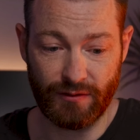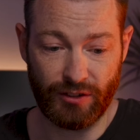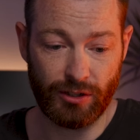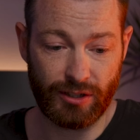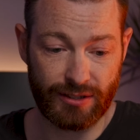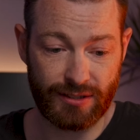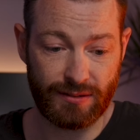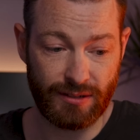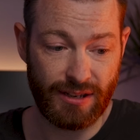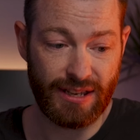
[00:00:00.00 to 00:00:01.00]
the
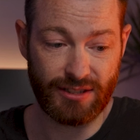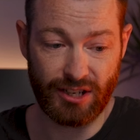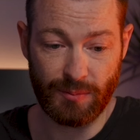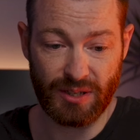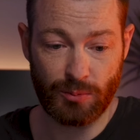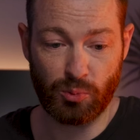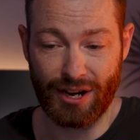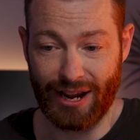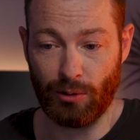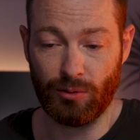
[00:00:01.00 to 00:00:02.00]
focus is going to be
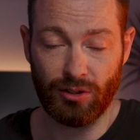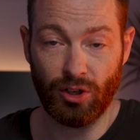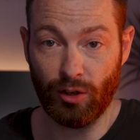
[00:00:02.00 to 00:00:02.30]
spread out